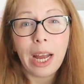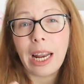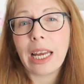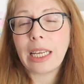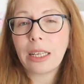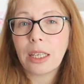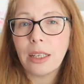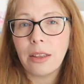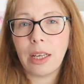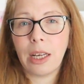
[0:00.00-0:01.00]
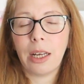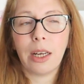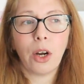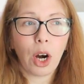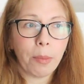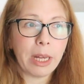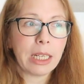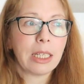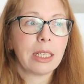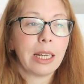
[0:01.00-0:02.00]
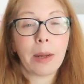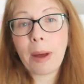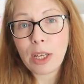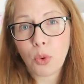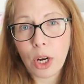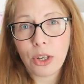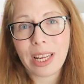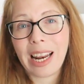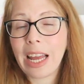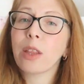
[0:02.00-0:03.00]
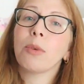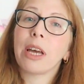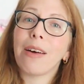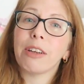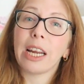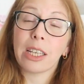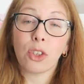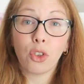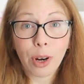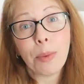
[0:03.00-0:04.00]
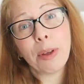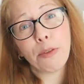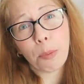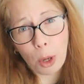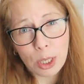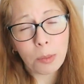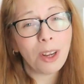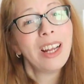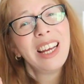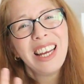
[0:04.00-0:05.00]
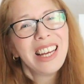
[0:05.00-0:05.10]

I like the garment, like my sweaters, I like them to have a nice drape if possible.